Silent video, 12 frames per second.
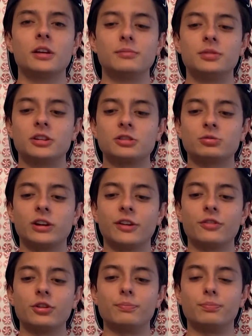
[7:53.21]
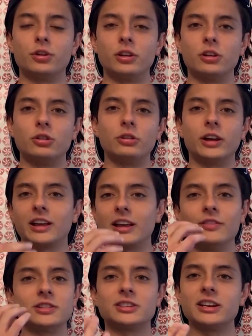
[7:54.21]
Because whenever you put it, you like
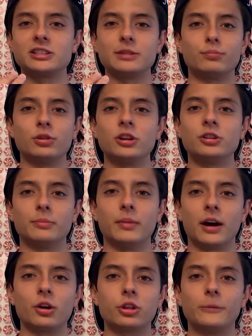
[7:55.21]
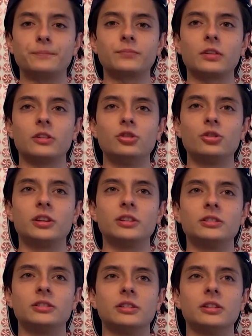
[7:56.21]
even taste it, put it in your mouth, you
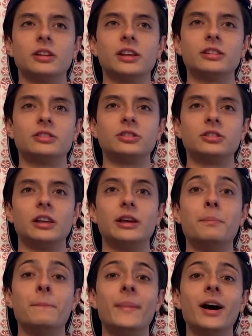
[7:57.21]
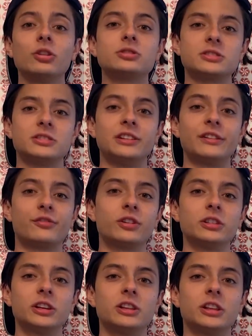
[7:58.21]
can, it melts
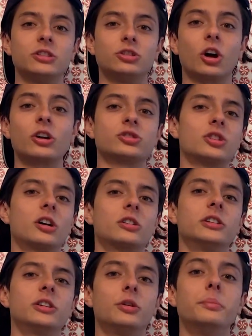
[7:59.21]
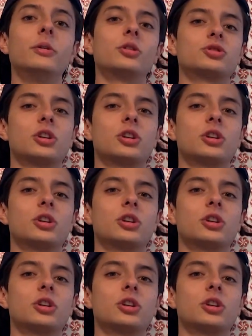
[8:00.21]
differently than dark chocolate or milk